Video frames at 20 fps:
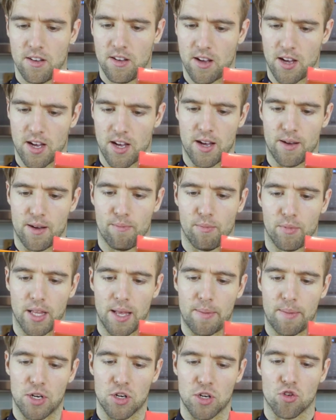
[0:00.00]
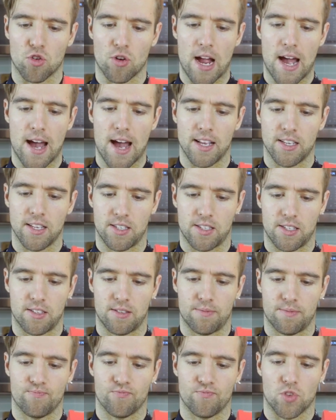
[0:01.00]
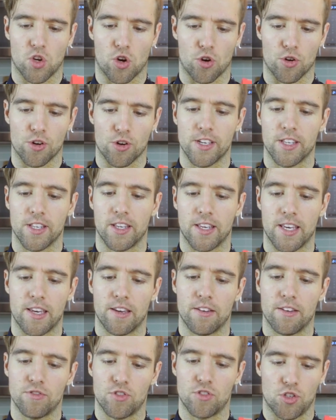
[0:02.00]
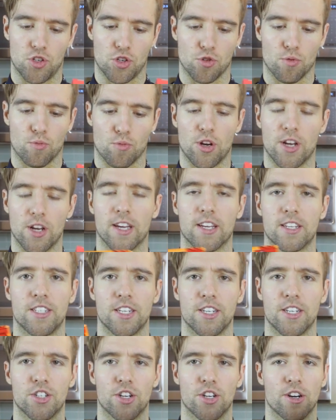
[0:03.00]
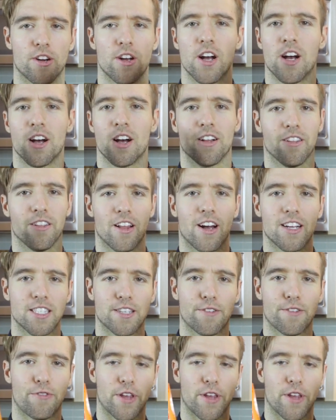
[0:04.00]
um, lemongrass, curry leaves, turmeric, ginger. Lots of